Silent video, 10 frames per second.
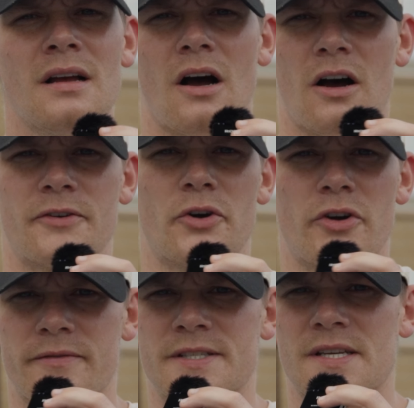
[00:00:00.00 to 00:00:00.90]
of your
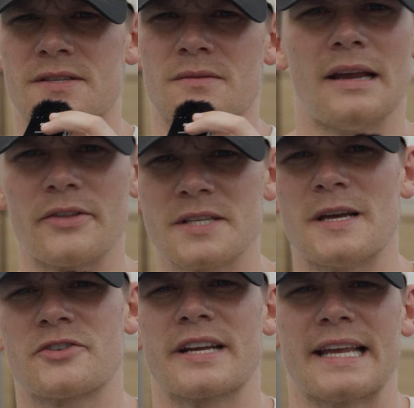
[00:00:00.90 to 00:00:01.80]
nervous system. Now, this
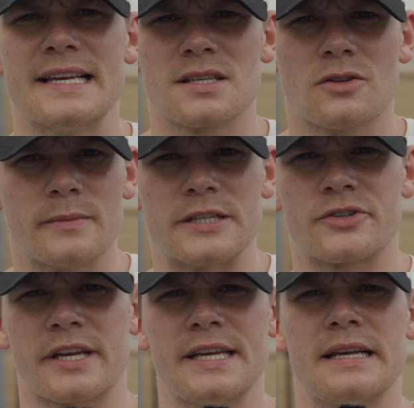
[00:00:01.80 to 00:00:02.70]
metric is a little bit
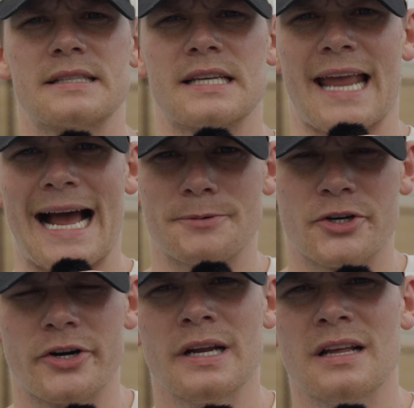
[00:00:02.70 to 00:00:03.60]
tricky to
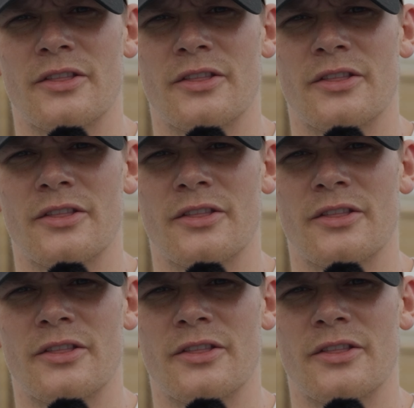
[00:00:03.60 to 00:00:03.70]
capture.